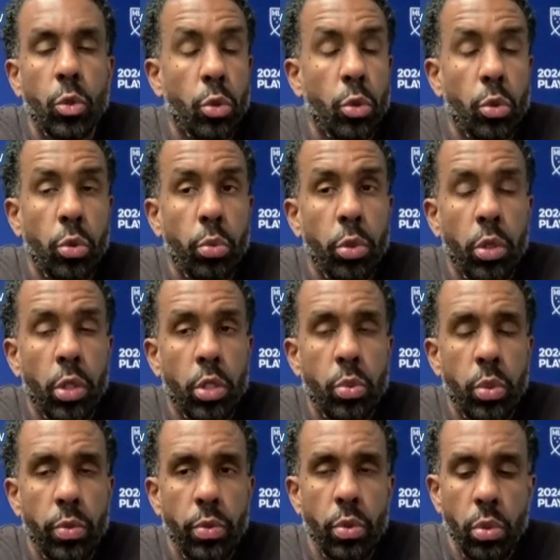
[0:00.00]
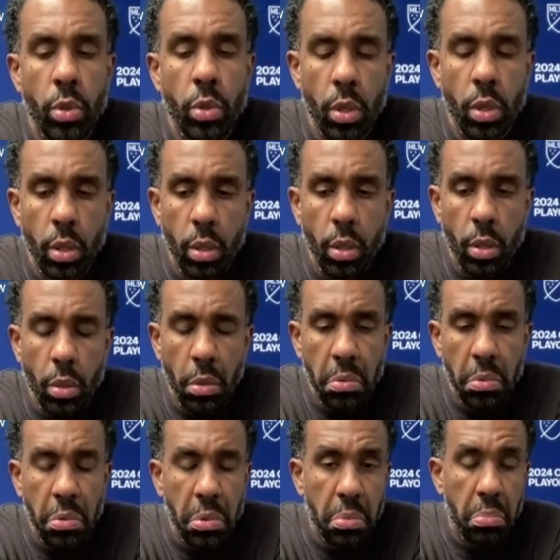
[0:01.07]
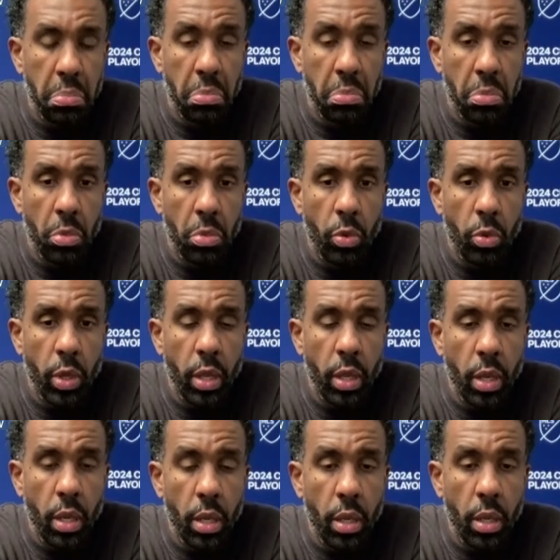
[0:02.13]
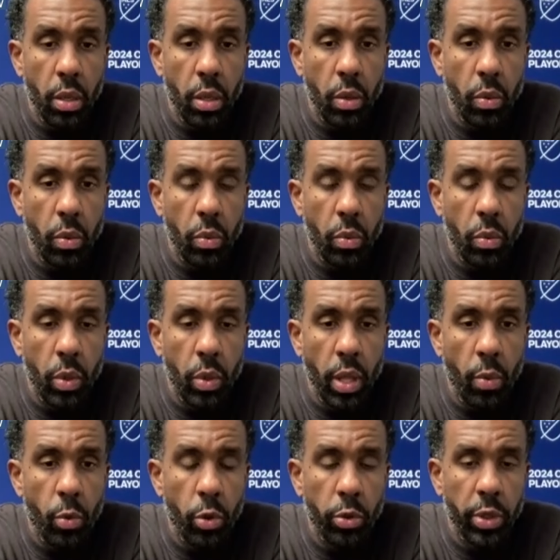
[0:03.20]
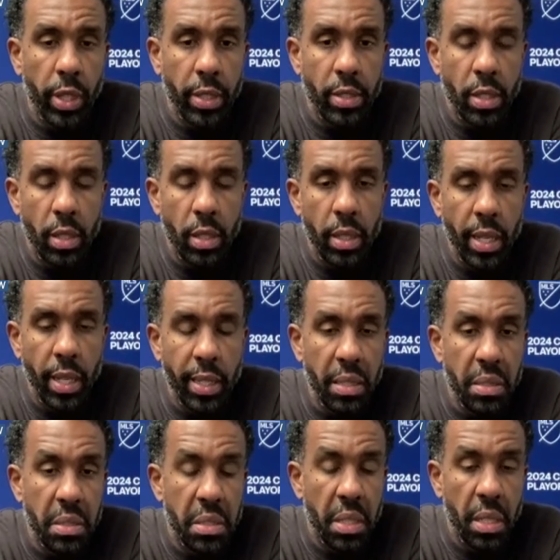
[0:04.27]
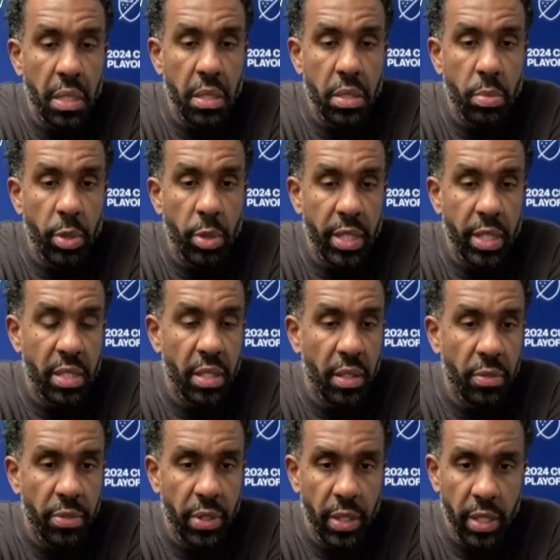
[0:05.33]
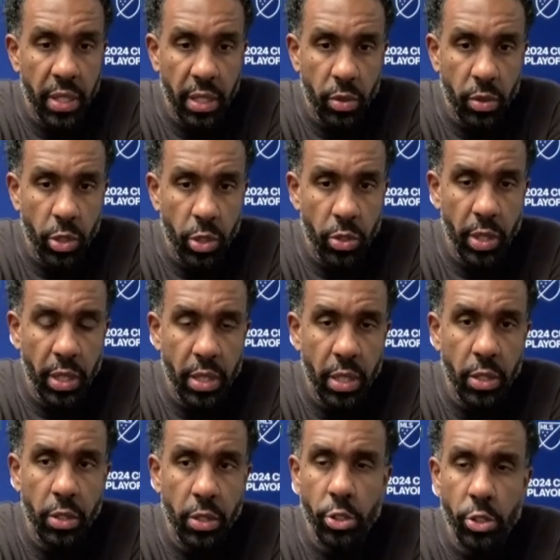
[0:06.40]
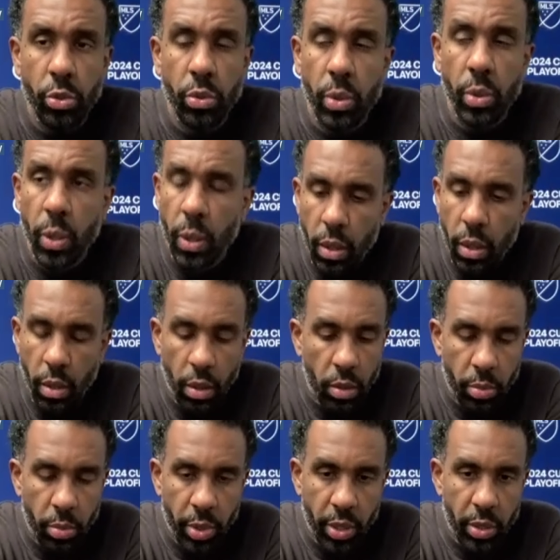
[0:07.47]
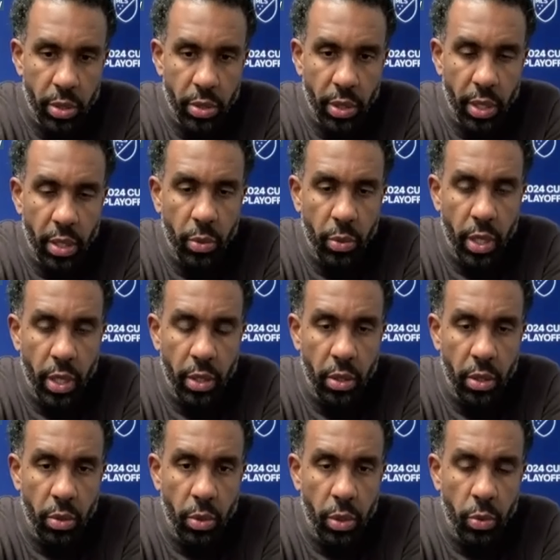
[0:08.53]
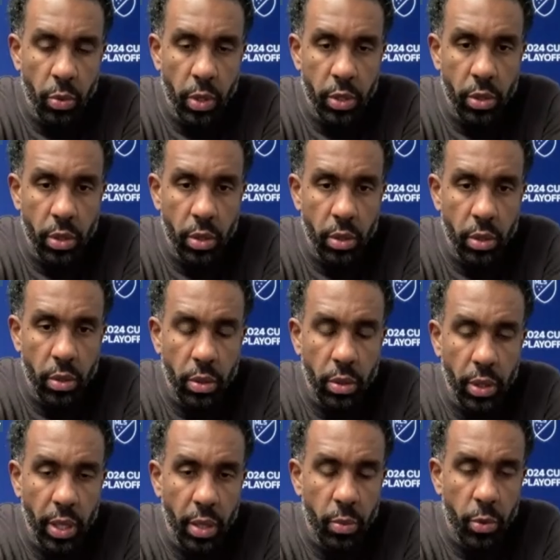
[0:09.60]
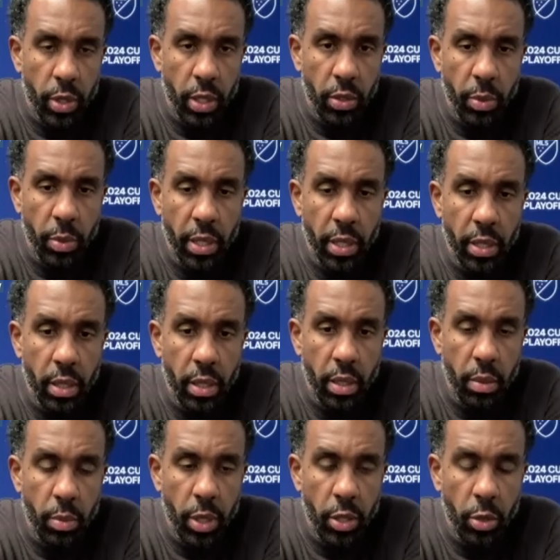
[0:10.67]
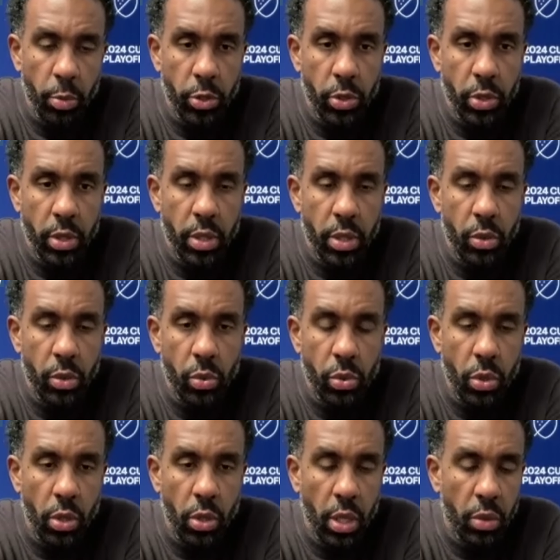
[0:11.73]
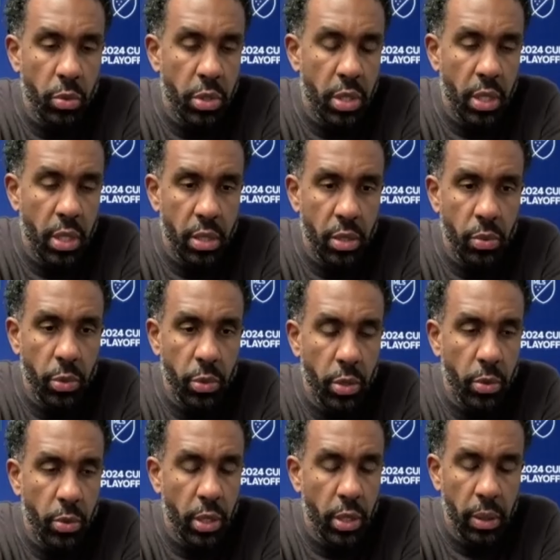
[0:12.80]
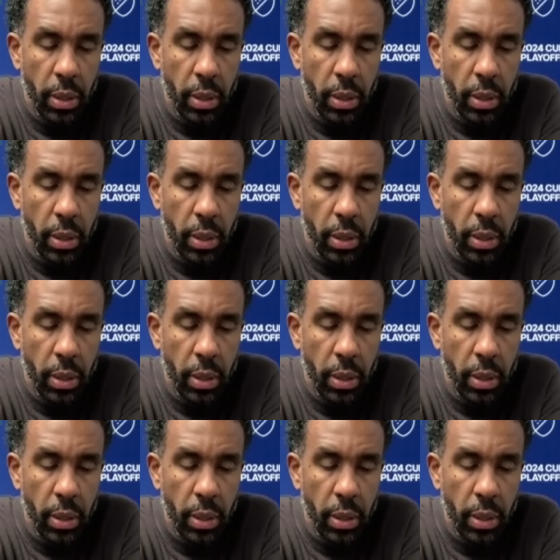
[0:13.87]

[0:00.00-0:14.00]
To be honest with you, uh, when uh, when I'm wrong tactically, I can say it, but I didn't feel that it was a tactical issue because again, we had uh, when we watched the, the, game, we had many many opportunities to score, and we started really well.